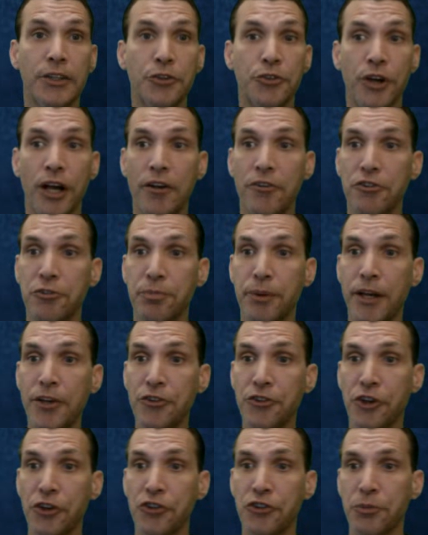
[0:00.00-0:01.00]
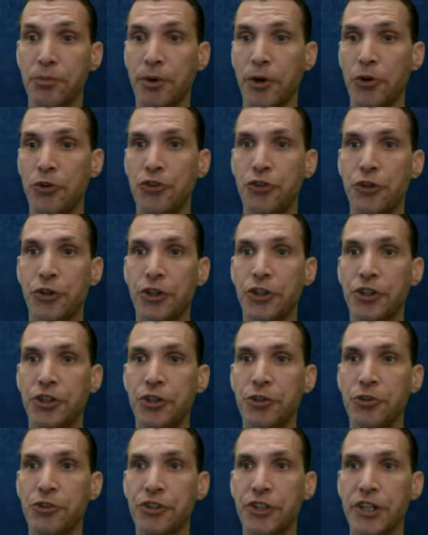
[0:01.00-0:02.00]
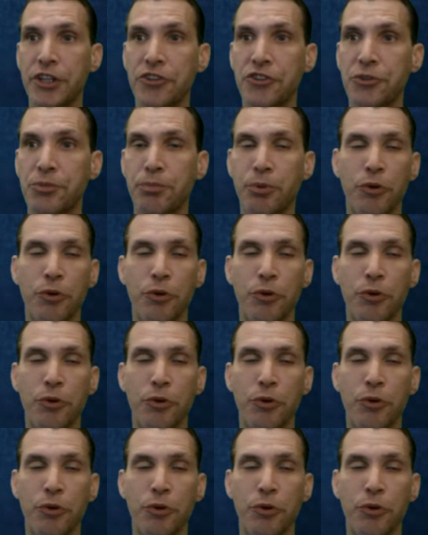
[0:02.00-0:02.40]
drive space, I suppose you could use this.